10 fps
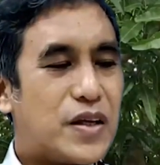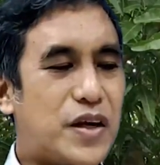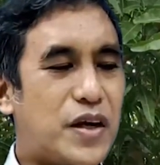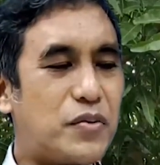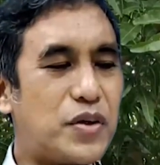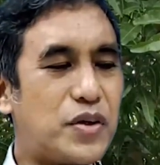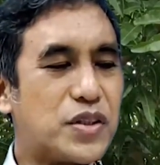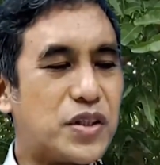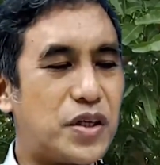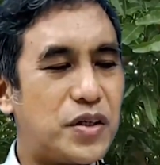They will
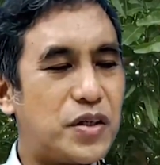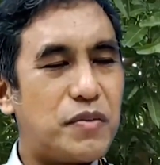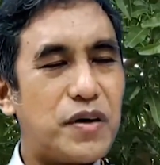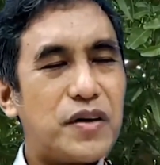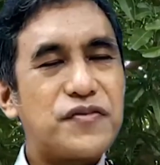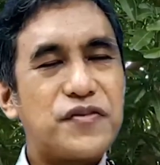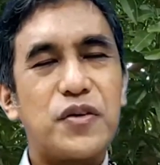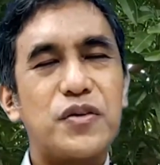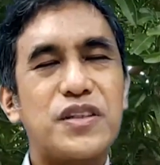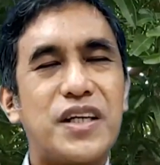still bear
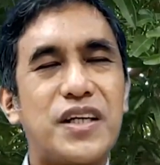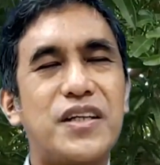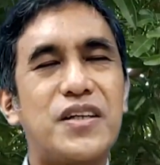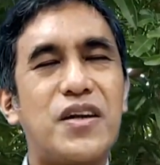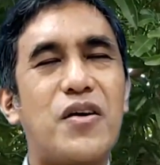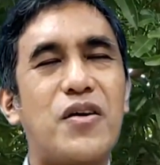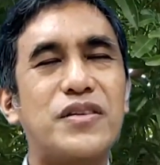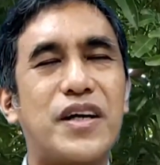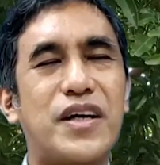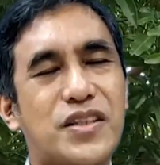fruit in
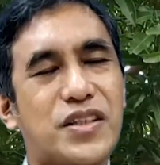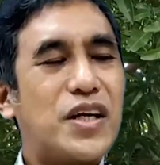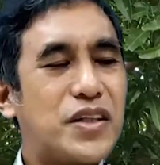old age.